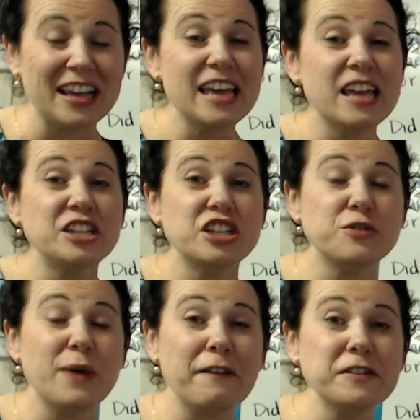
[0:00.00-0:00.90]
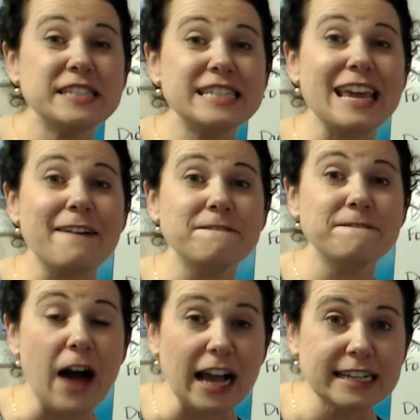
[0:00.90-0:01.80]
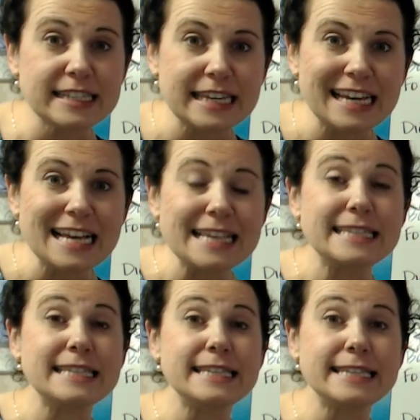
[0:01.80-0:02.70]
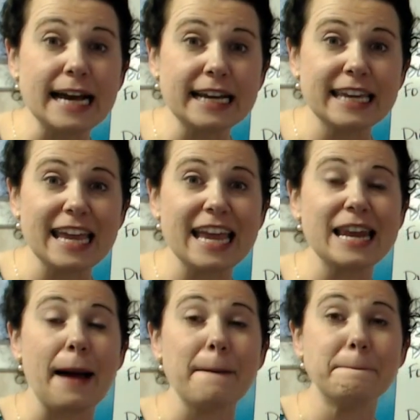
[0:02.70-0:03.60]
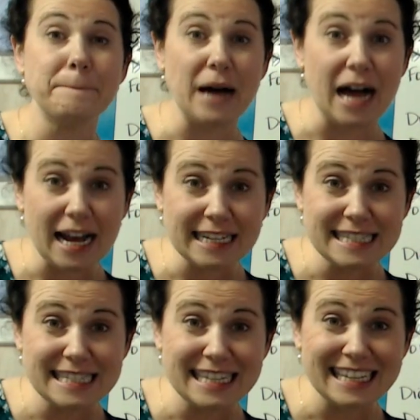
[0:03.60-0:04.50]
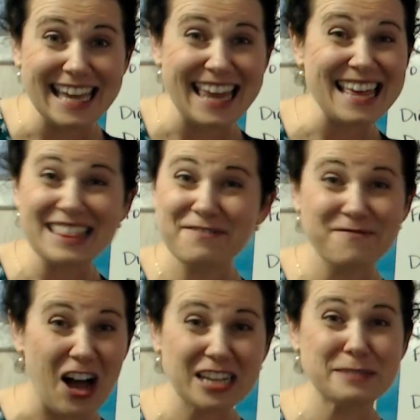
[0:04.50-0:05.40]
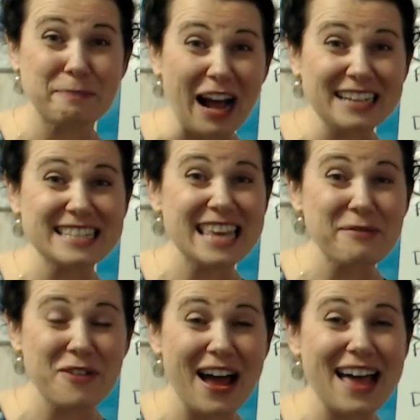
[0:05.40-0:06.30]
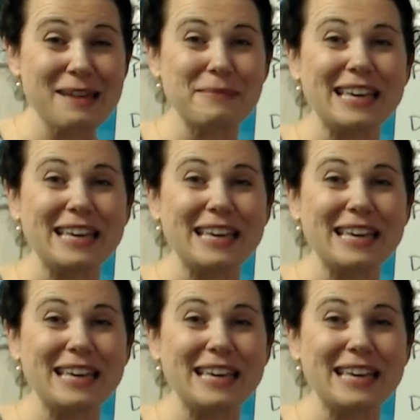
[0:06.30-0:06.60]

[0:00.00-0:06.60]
Did you ever see a fox stuck in a box? Get it? Box, box, they rhyme.